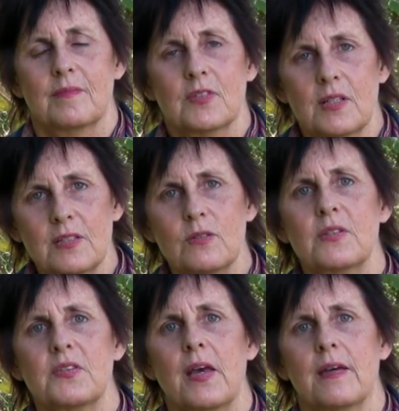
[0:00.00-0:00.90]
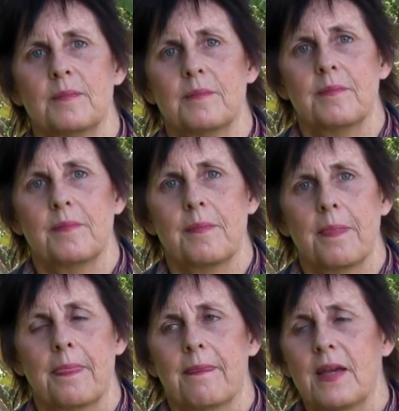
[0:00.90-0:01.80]
So let's look at that.
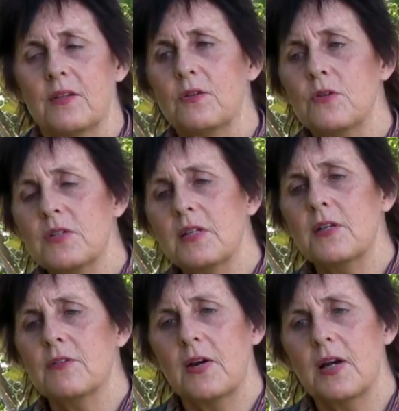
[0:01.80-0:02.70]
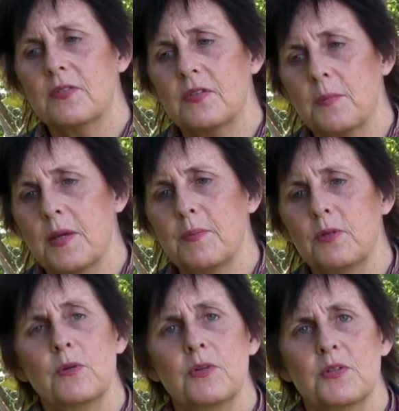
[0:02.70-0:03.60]
And usually you'll find that the people
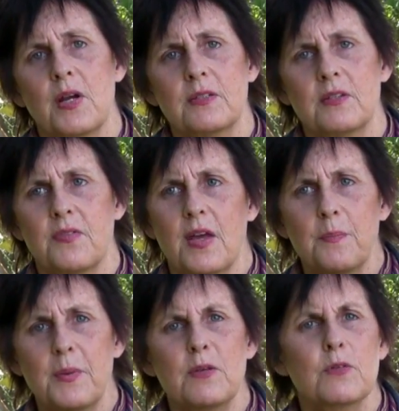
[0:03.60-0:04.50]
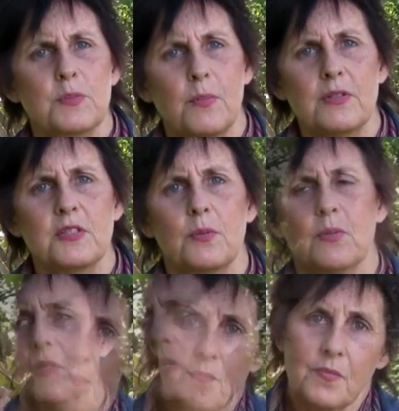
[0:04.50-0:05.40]
who are attracted to that are being
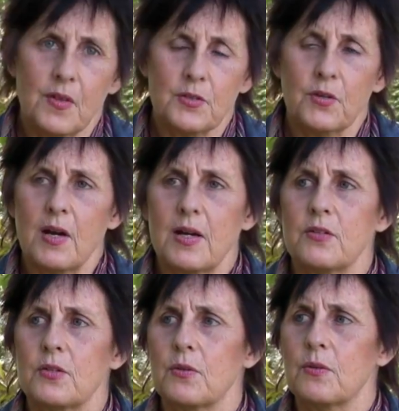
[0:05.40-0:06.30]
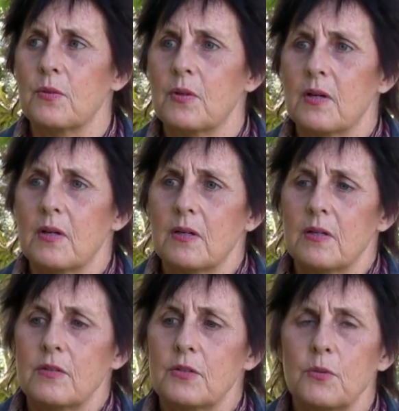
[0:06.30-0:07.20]
responsible. They're trying to
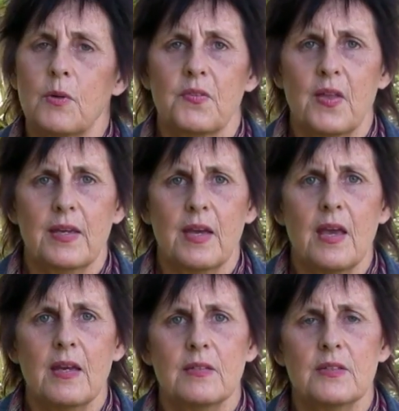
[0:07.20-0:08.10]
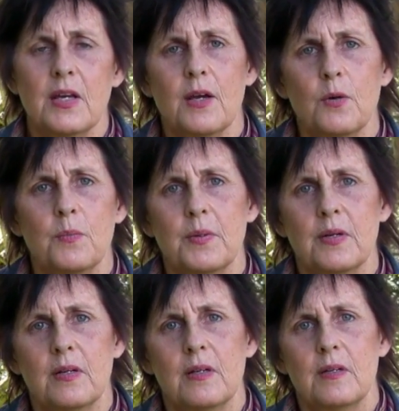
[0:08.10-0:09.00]
do what they can to help
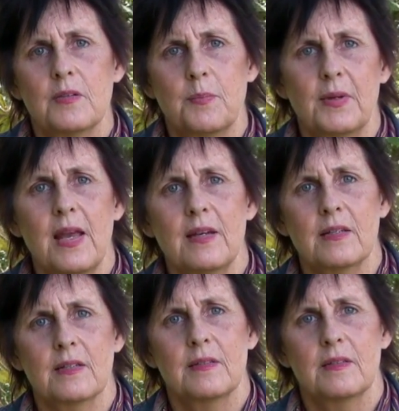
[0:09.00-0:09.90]
the planet.